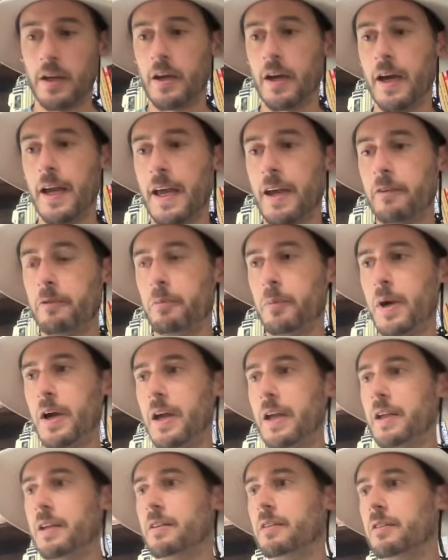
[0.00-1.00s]
I have
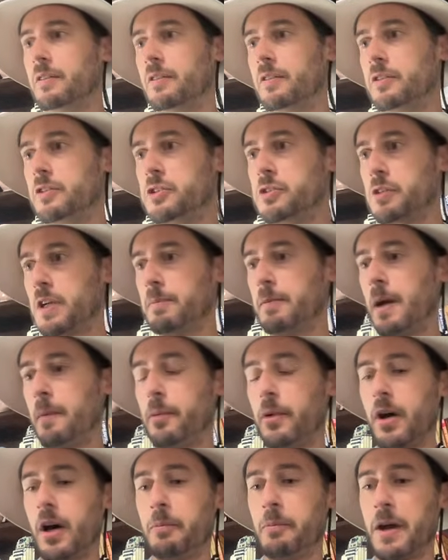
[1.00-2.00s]
my stream
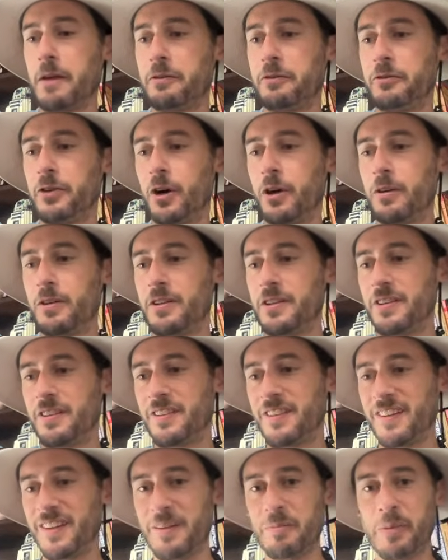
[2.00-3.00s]
up on my phone
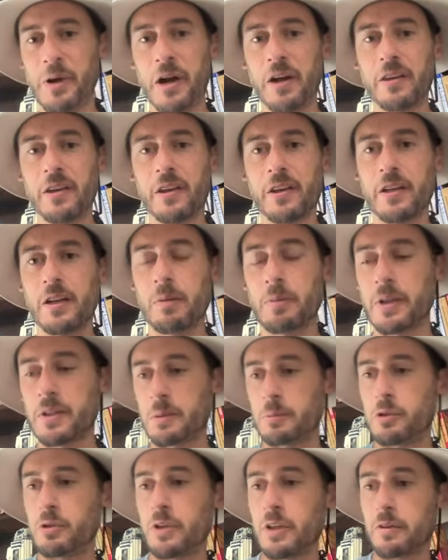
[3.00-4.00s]
in parallel here because
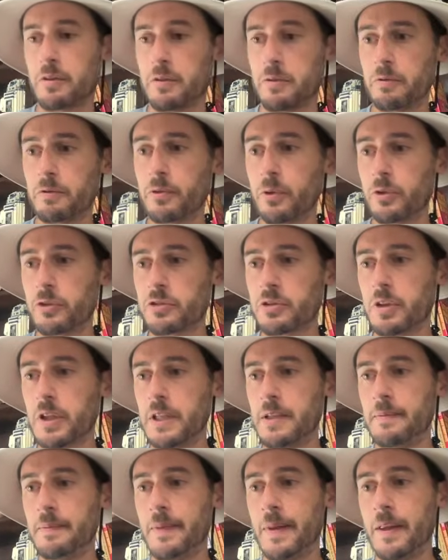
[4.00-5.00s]
I'm doing it in full
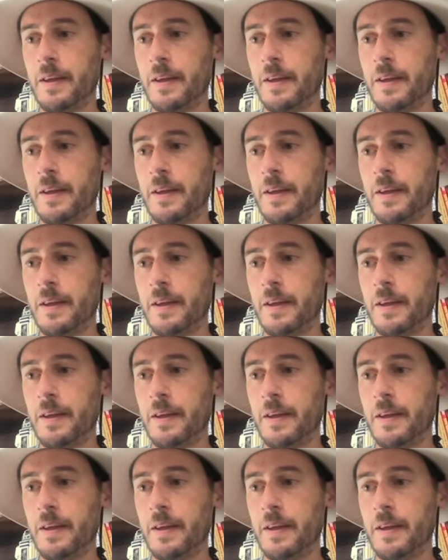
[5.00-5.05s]
screen.